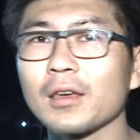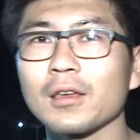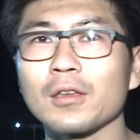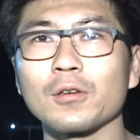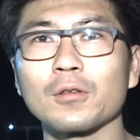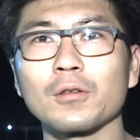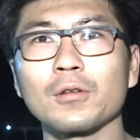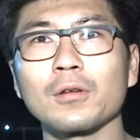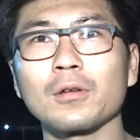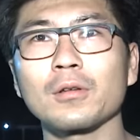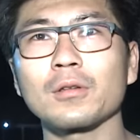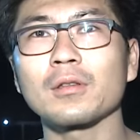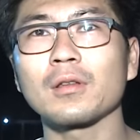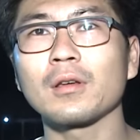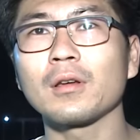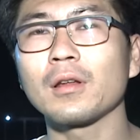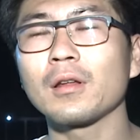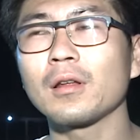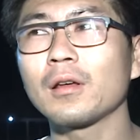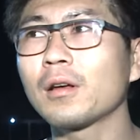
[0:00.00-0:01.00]
You know,
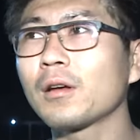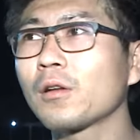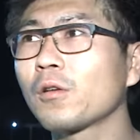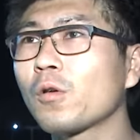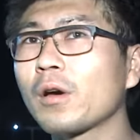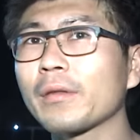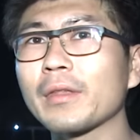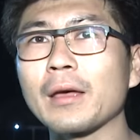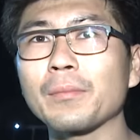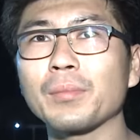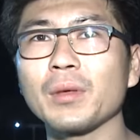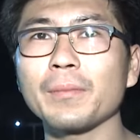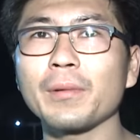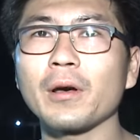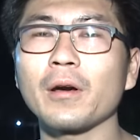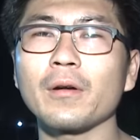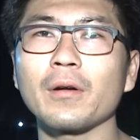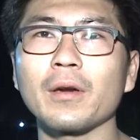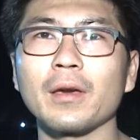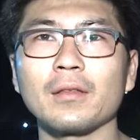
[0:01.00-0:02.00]
the Rwanda
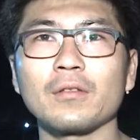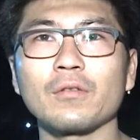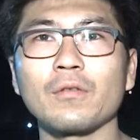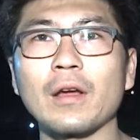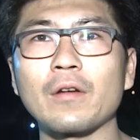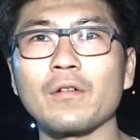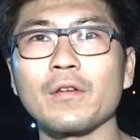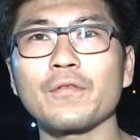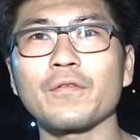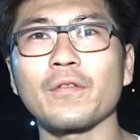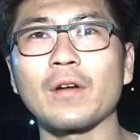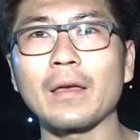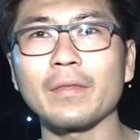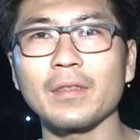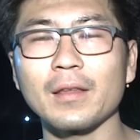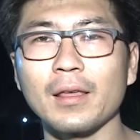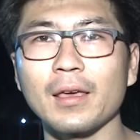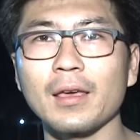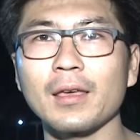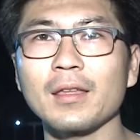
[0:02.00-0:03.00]
people is very
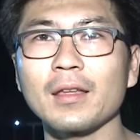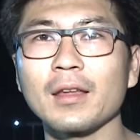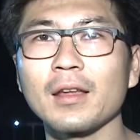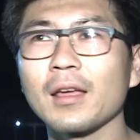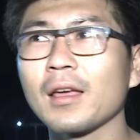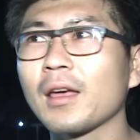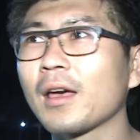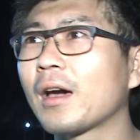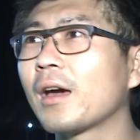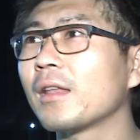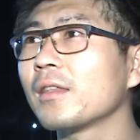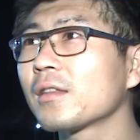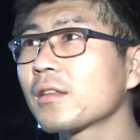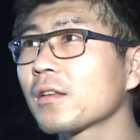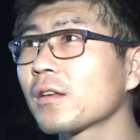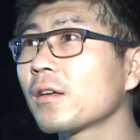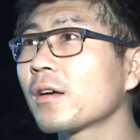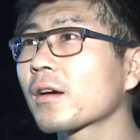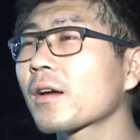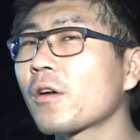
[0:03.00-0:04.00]
friendly and
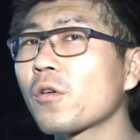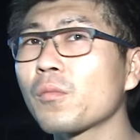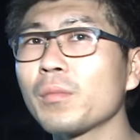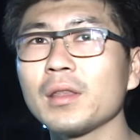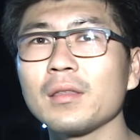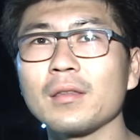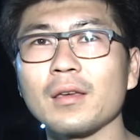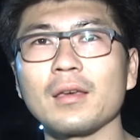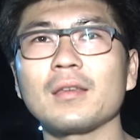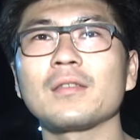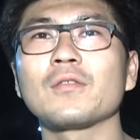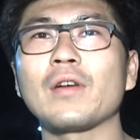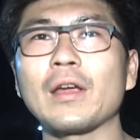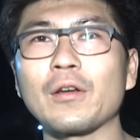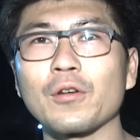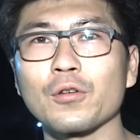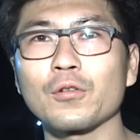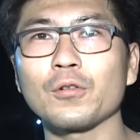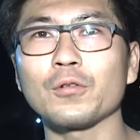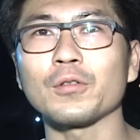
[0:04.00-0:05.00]
the government is
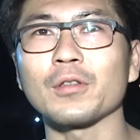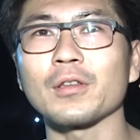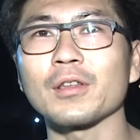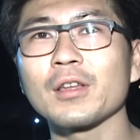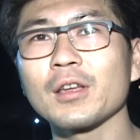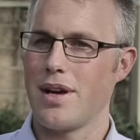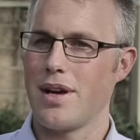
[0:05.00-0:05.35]
very good.